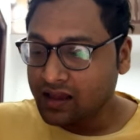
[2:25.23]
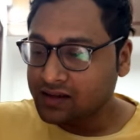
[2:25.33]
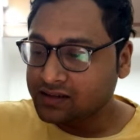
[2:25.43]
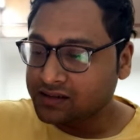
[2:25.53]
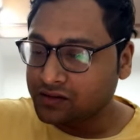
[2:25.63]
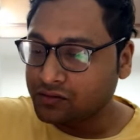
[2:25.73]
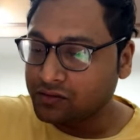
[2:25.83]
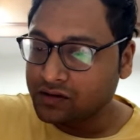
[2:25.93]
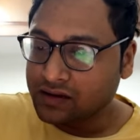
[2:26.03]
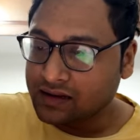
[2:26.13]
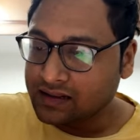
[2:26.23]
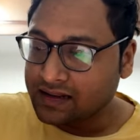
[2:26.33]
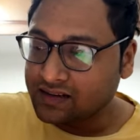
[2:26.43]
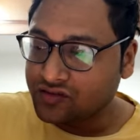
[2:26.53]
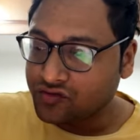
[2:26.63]
So
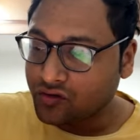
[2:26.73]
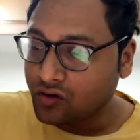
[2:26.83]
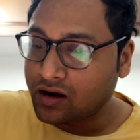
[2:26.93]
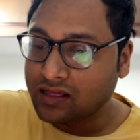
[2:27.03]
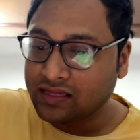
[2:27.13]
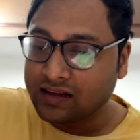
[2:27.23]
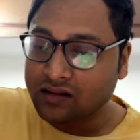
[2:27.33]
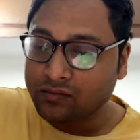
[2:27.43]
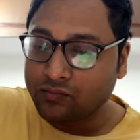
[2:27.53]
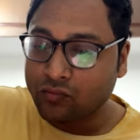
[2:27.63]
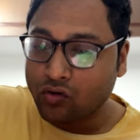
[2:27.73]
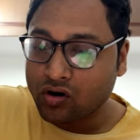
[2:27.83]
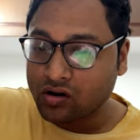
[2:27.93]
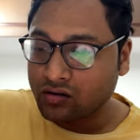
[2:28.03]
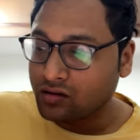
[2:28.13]
let's draw a little
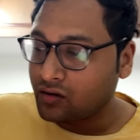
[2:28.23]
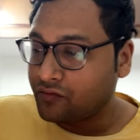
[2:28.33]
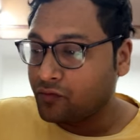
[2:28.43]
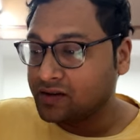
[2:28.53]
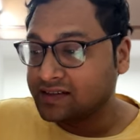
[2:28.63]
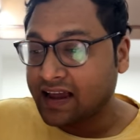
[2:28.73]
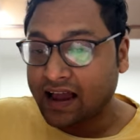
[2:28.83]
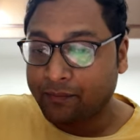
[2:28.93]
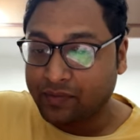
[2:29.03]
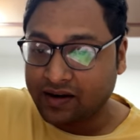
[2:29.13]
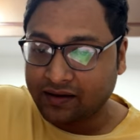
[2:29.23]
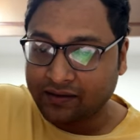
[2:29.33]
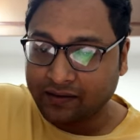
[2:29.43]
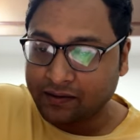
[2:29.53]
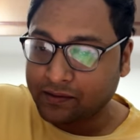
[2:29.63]
model of what's happening.
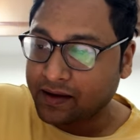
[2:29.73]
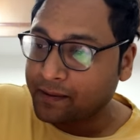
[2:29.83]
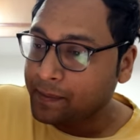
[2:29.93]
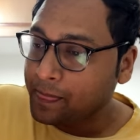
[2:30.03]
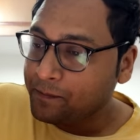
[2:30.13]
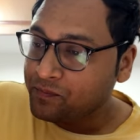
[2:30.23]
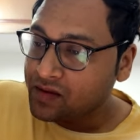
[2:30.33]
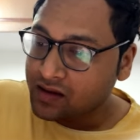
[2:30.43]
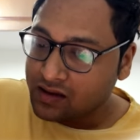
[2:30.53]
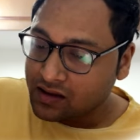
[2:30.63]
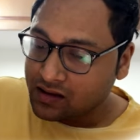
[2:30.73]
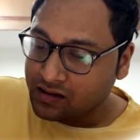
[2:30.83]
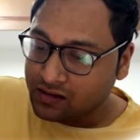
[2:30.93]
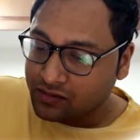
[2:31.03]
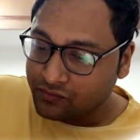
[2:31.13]
Okay.
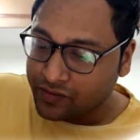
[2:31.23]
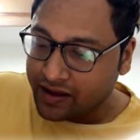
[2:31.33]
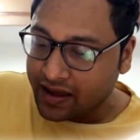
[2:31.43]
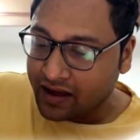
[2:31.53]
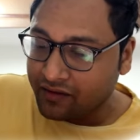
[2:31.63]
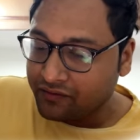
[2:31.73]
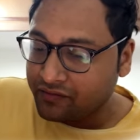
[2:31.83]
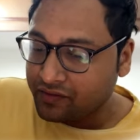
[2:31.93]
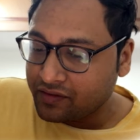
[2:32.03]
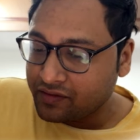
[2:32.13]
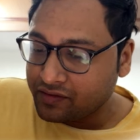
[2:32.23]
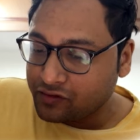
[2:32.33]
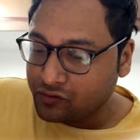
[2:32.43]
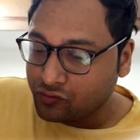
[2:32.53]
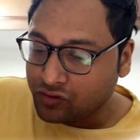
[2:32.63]
We have
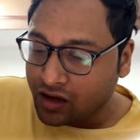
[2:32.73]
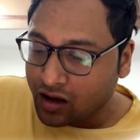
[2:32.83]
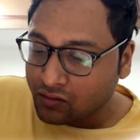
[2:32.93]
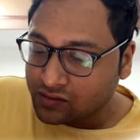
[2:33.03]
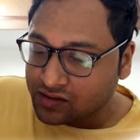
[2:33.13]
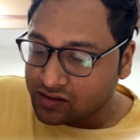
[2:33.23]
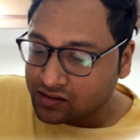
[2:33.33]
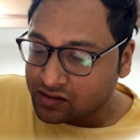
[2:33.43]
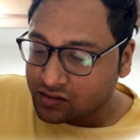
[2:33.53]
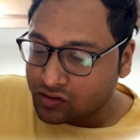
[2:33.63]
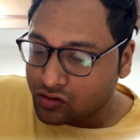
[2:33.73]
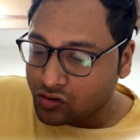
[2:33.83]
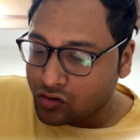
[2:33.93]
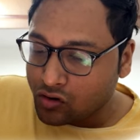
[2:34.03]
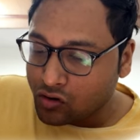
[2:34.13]
2000,
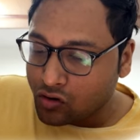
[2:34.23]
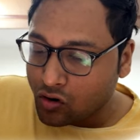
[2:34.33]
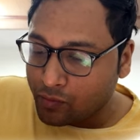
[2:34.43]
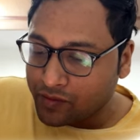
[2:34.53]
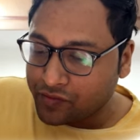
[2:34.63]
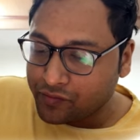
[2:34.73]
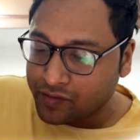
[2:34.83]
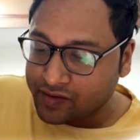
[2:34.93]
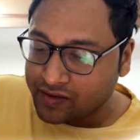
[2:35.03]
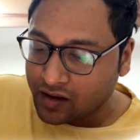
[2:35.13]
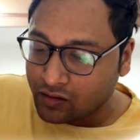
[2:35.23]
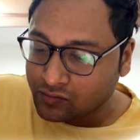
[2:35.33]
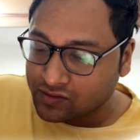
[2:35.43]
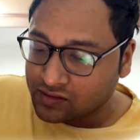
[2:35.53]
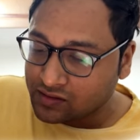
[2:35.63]

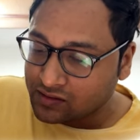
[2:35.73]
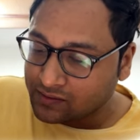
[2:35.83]
3000.